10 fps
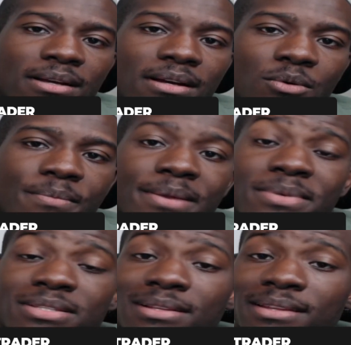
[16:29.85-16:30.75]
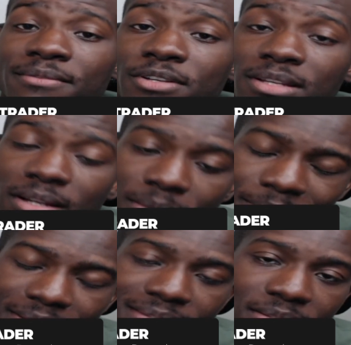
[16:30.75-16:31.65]
Remember to leave your
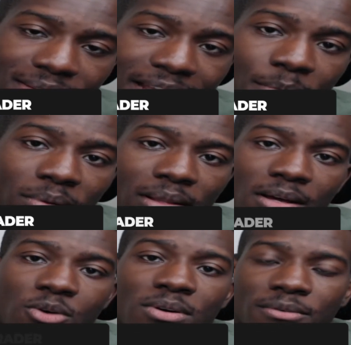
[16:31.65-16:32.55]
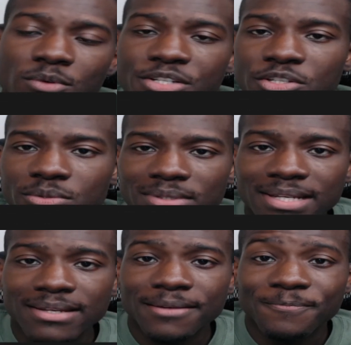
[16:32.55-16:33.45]
comments down below of what you
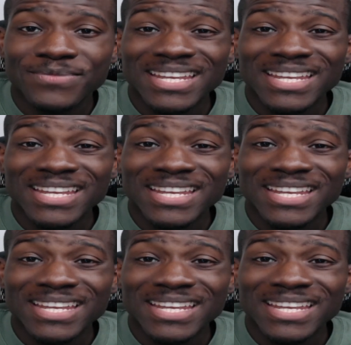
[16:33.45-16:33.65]
think.